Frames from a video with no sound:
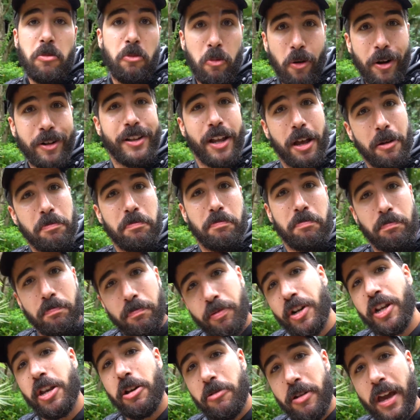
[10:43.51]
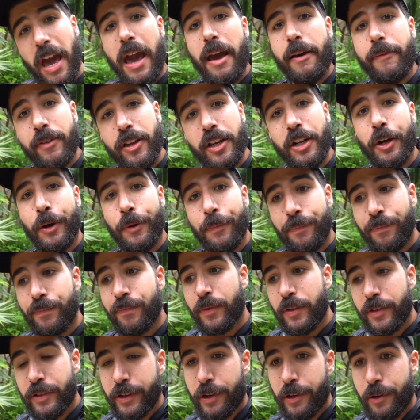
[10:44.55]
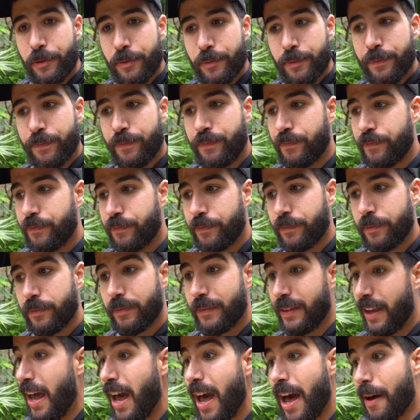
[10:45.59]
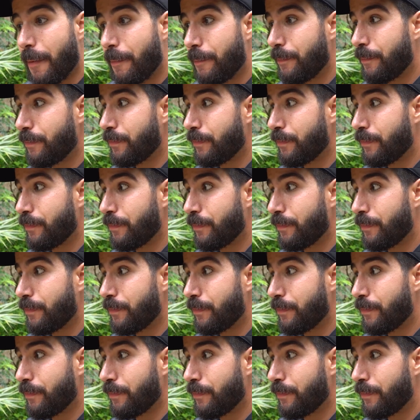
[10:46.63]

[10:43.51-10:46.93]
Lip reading: Worked out pretty okay, you know? So yeah.